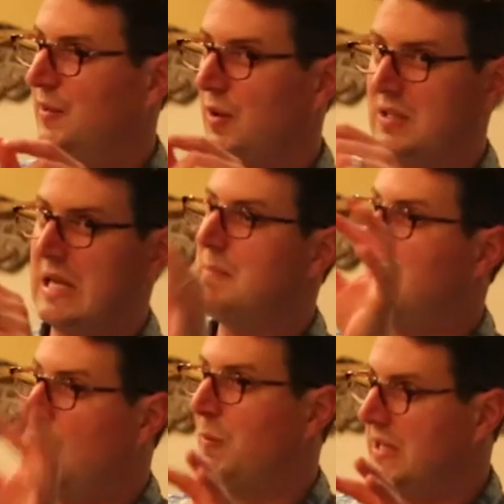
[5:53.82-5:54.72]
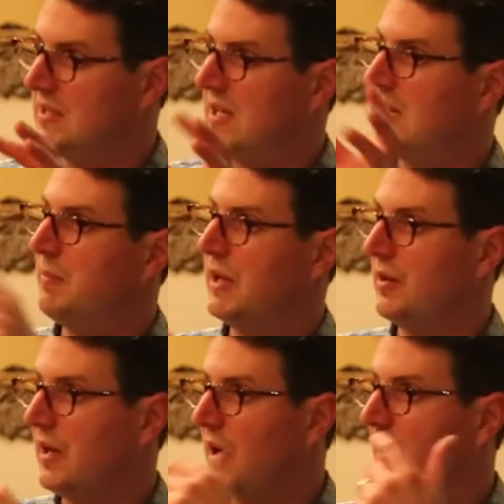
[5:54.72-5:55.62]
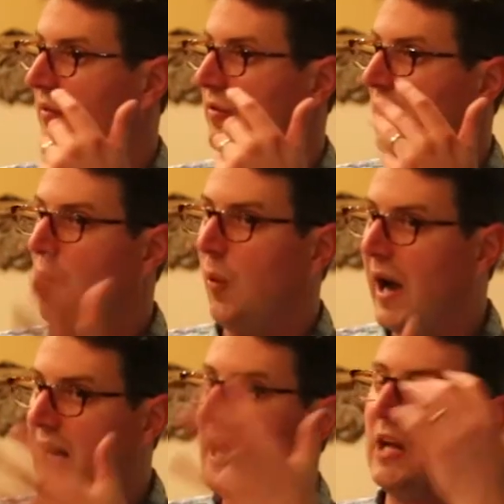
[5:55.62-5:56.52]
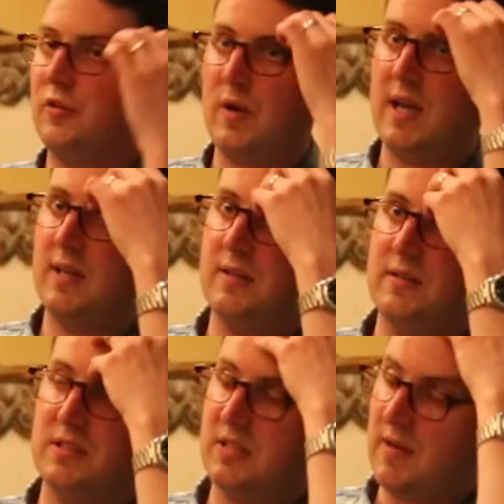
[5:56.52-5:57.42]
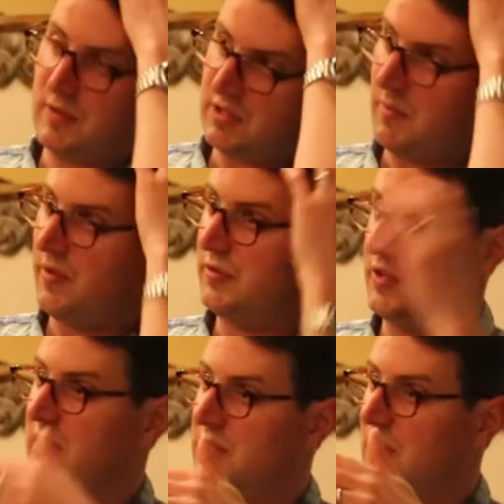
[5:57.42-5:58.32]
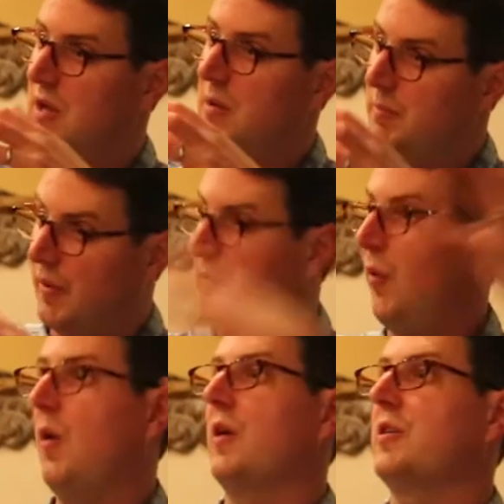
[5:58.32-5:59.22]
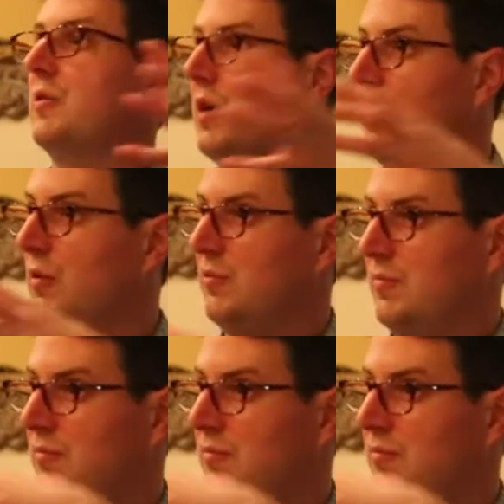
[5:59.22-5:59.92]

Or it's a moment in a bigger narrative. Why not try to discover some of those things before you go